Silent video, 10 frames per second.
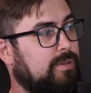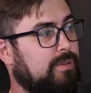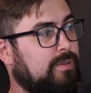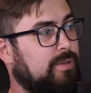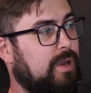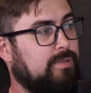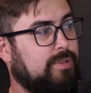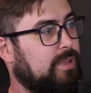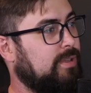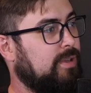Everything
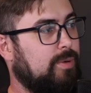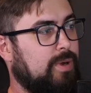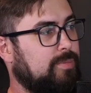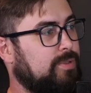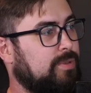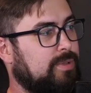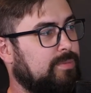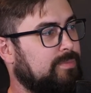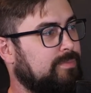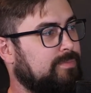
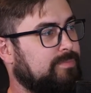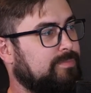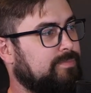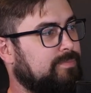leading up to it, like